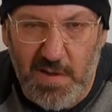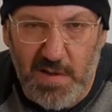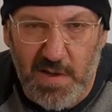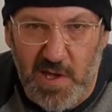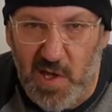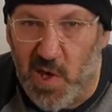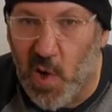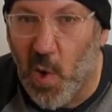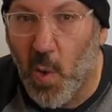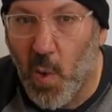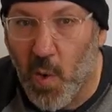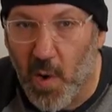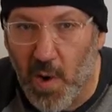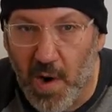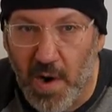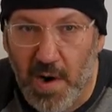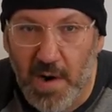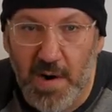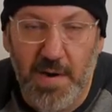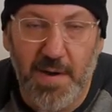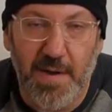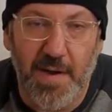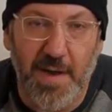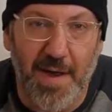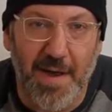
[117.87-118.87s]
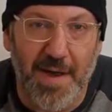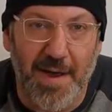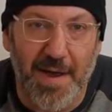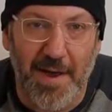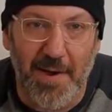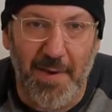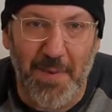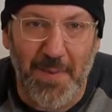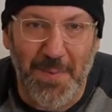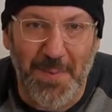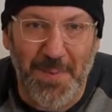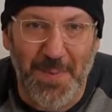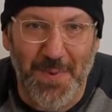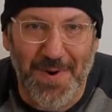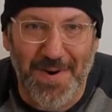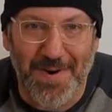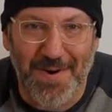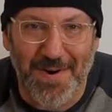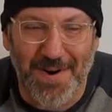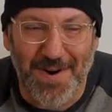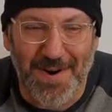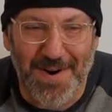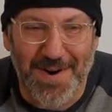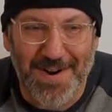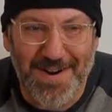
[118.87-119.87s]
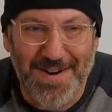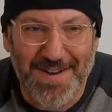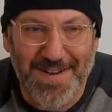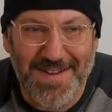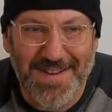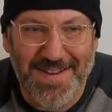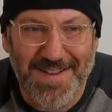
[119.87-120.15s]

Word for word: your uh, were